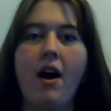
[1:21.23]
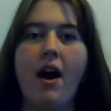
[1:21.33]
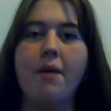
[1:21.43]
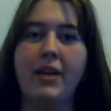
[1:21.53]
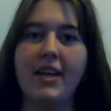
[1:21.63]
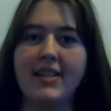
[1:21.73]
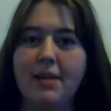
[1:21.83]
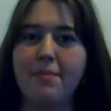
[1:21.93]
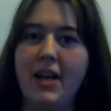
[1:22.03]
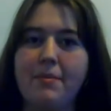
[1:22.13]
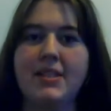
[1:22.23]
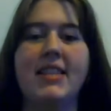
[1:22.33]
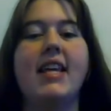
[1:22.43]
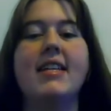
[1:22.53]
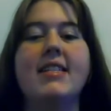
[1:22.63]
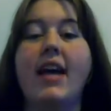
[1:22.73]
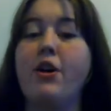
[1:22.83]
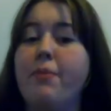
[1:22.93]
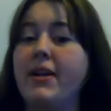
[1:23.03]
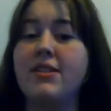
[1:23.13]
Um, like I said, my name is Liz. I
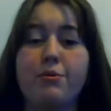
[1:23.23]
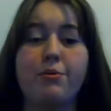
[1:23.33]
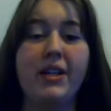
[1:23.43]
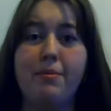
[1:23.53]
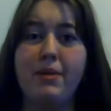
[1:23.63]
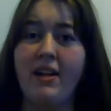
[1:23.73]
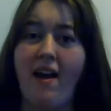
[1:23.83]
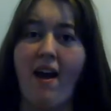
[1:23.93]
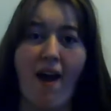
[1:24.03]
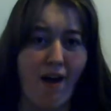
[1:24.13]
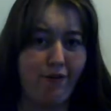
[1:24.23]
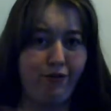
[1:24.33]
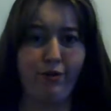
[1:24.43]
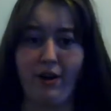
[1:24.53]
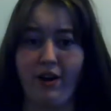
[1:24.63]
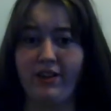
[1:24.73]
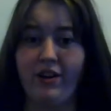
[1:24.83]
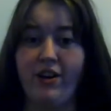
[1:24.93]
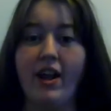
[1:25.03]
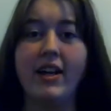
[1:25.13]
go by Serena Mina everywhere on the
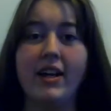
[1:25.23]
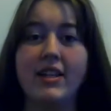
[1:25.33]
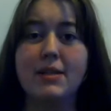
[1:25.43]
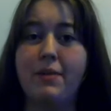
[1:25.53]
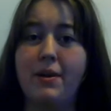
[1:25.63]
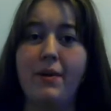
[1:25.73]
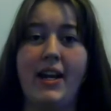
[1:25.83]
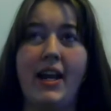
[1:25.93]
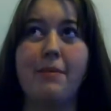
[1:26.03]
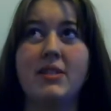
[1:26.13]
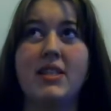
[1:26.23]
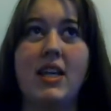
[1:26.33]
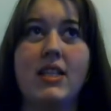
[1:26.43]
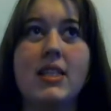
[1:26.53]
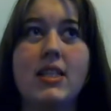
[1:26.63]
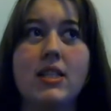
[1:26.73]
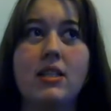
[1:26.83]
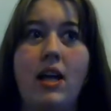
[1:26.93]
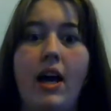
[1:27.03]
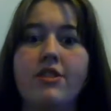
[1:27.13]
internet. It's been my name since
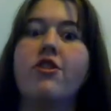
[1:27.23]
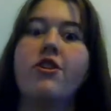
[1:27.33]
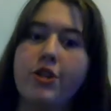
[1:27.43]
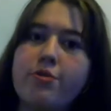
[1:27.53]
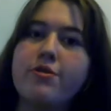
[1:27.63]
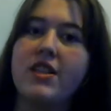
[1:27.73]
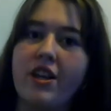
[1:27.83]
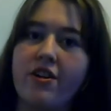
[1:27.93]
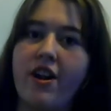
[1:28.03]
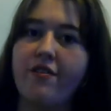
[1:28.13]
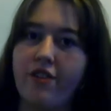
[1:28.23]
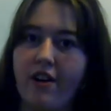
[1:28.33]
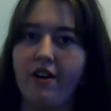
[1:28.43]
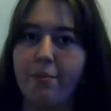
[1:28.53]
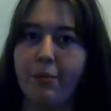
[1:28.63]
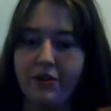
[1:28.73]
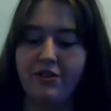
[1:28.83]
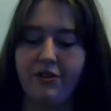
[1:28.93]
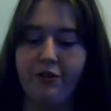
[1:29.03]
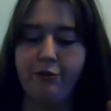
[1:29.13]
I started using the internet for
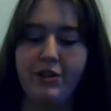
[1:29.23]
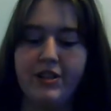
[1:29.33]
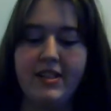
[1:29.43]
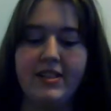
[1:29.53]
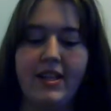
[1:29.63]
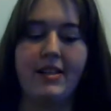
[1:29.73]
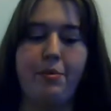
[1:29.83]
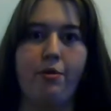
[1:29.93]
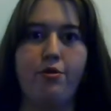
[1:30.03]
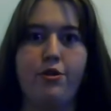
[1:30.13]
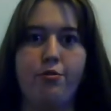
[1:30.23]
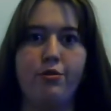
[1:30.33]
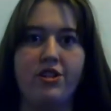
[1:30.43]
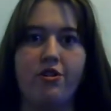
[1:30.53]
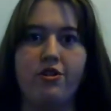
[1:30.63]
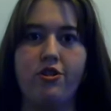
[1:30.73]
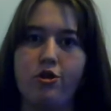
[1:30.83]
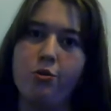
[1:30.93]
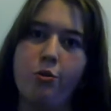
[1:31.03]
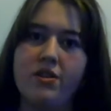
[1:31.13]
personal reasons as opposed to research and
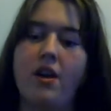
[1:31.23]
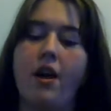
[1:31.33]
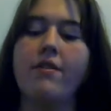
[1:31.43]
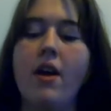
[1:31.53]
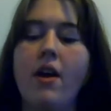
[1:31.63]
school stuff.